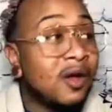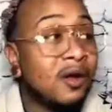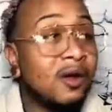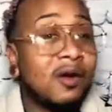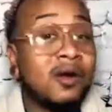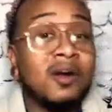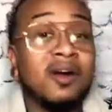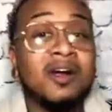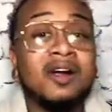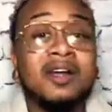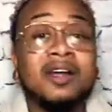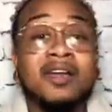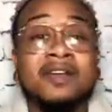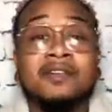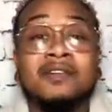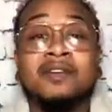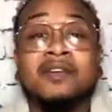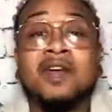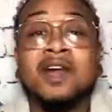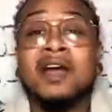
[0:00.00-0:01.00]
or
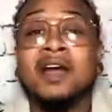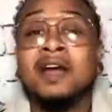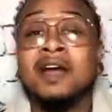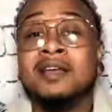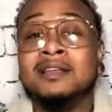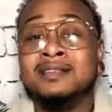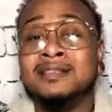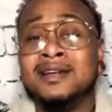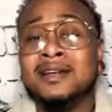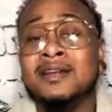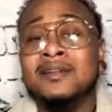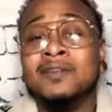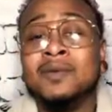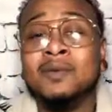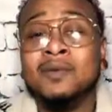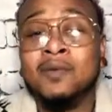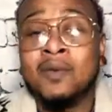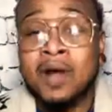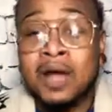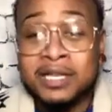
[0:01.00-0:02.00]
if you guys don't
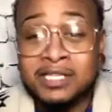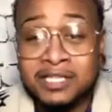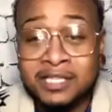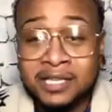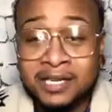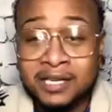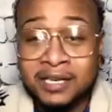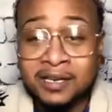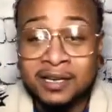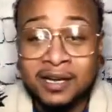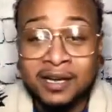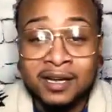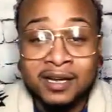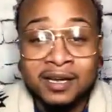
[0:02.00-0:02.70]
even watch it.